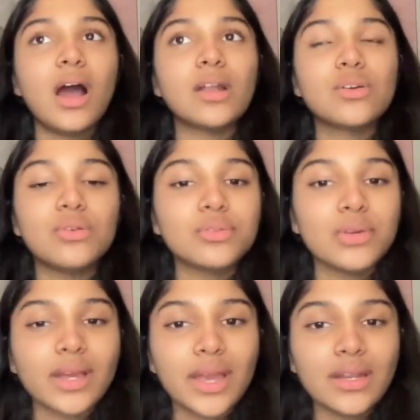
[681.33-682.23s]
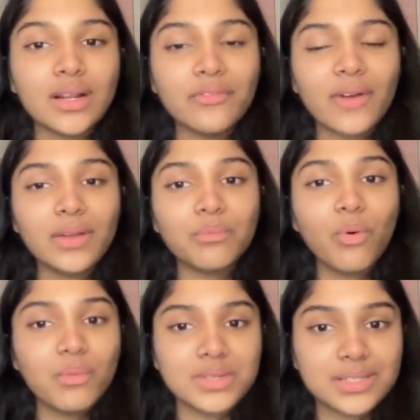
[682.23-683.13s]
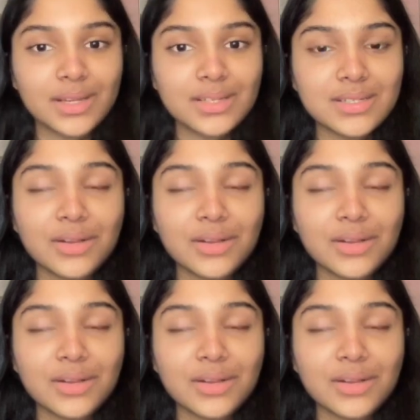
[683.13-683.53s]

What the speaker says: I'd go through it again, I'll find more mistakes,